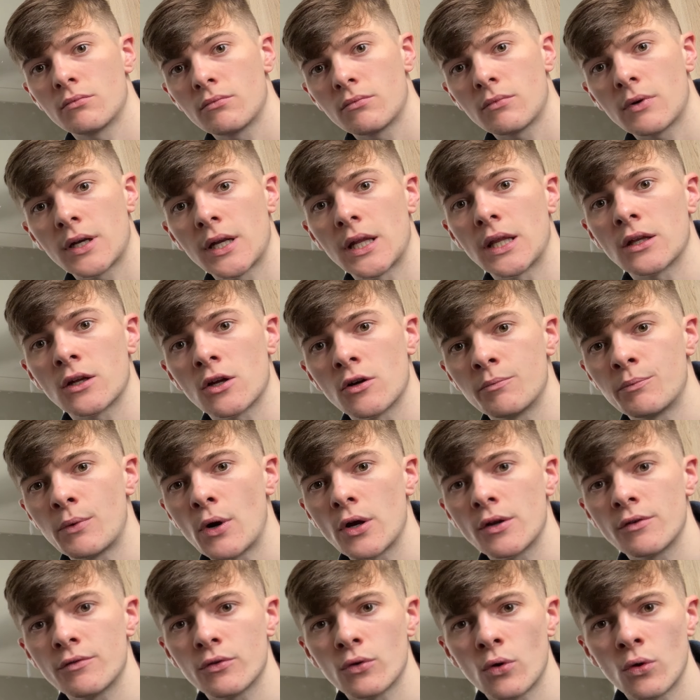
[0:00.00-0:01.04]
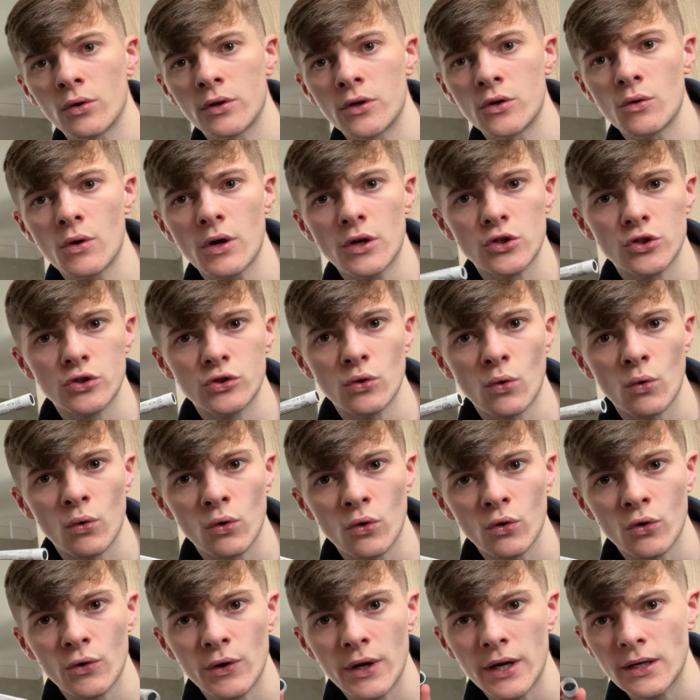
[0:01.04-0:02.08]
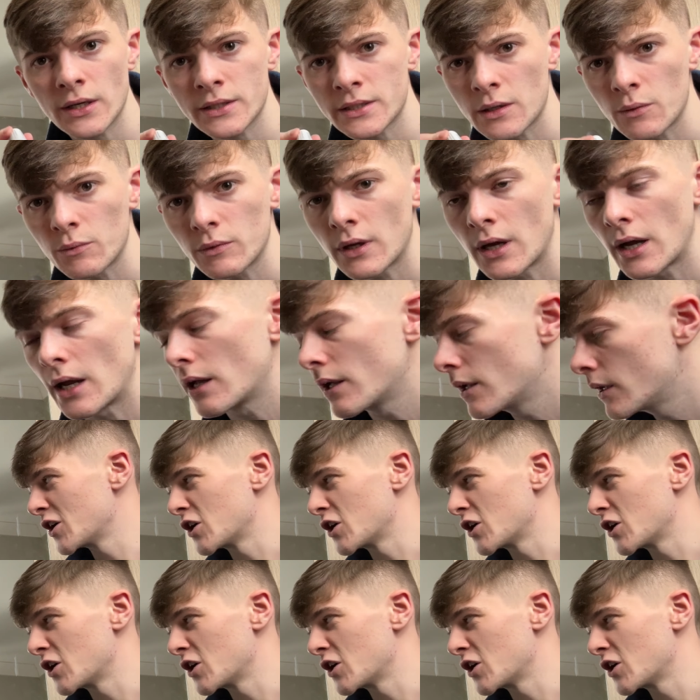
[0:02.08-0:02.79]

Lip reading: Another good point for all you solo creators out there.